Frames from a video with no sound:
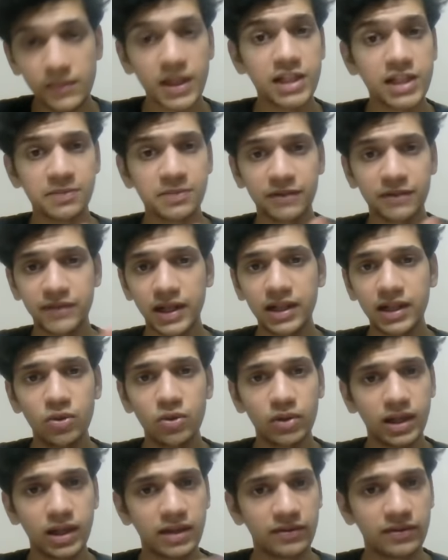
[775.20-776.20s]
It's perfectly
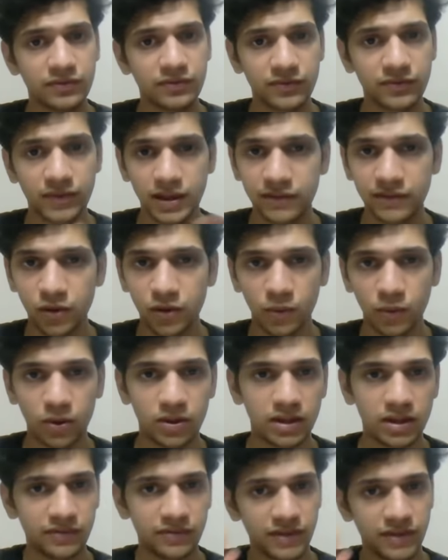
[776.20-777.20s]
okay
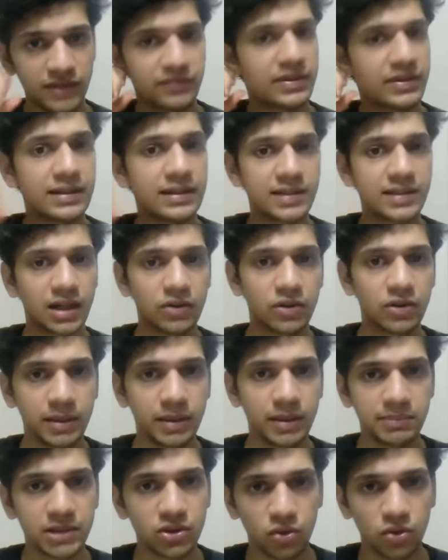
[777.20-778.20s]
if that's how your
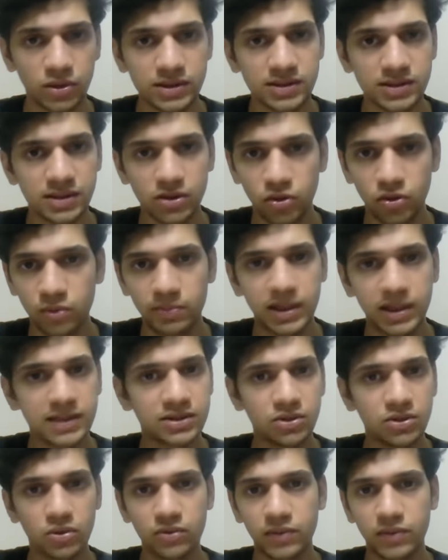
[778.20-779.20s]
paper goes. Please
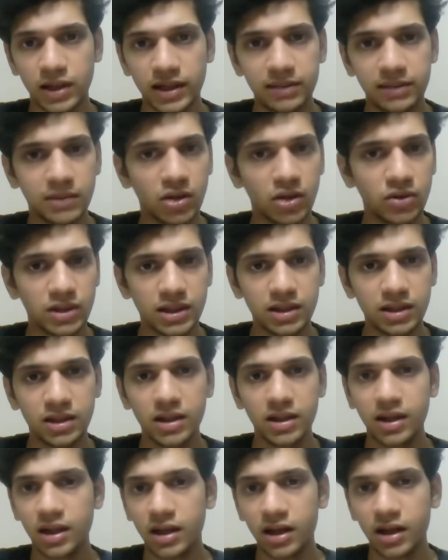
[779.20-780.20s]
don't worry about it.
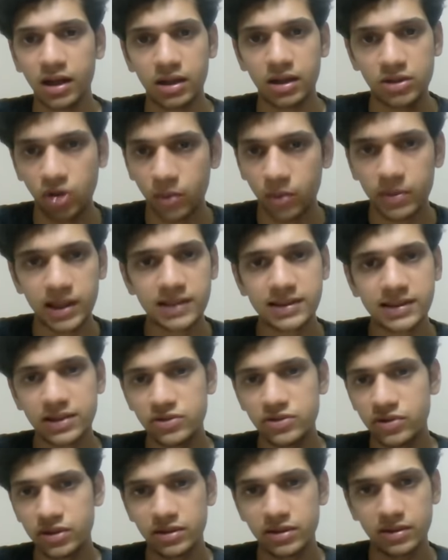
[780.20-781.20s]

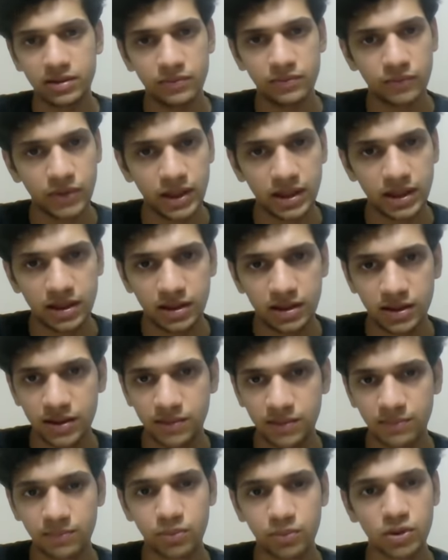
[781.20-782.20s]
Normalization will
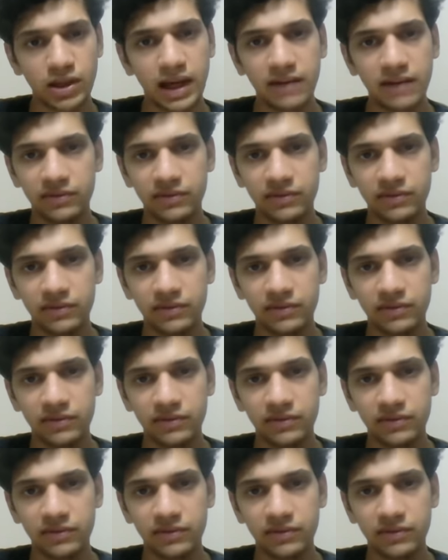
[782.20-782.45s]
put